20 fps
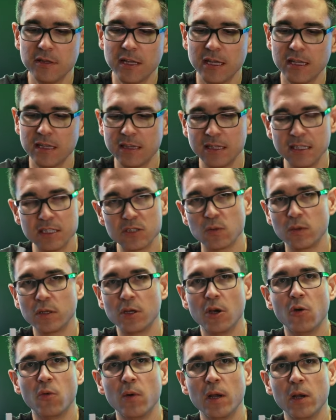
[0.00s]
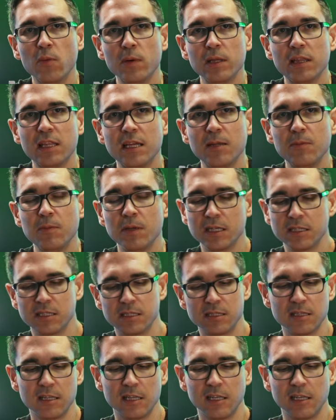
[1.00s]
that this would go away with it, because the